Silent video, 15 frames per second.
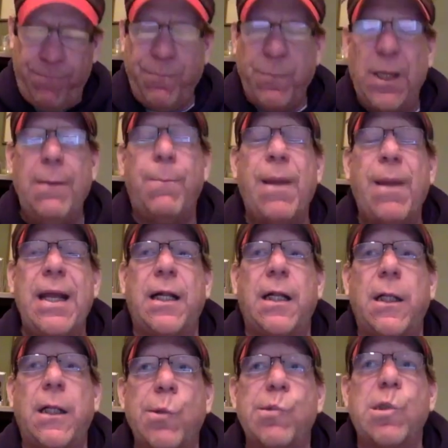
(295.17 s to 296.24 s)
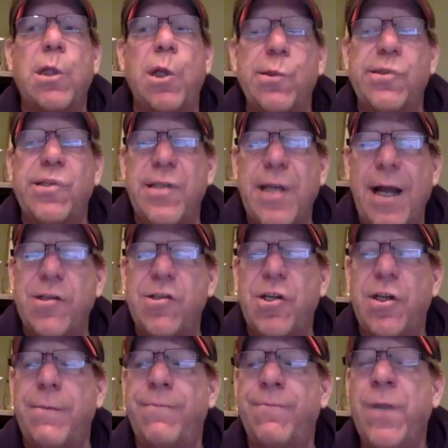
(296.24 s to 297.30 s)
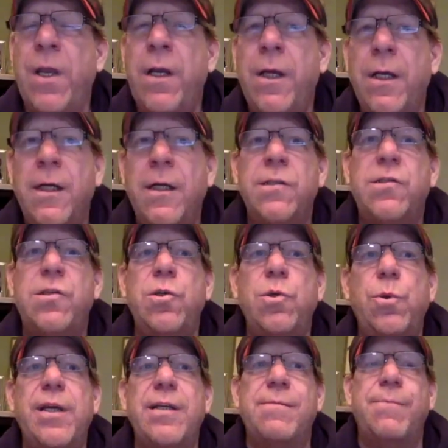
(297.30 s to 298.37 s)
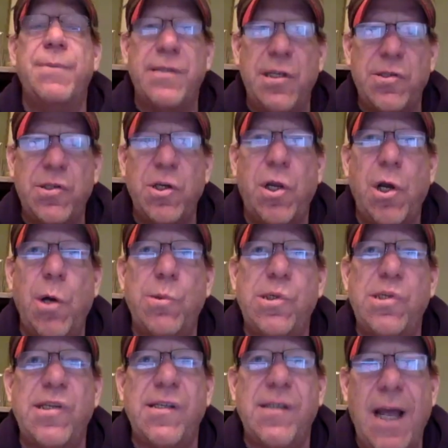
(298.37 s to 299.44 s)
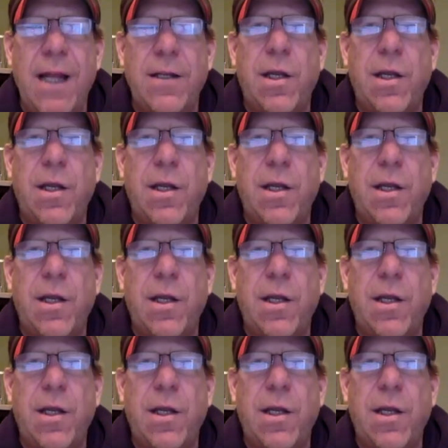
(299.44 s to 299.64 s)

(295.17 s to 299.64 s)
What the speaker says: he paid close attention to his position coaches, his head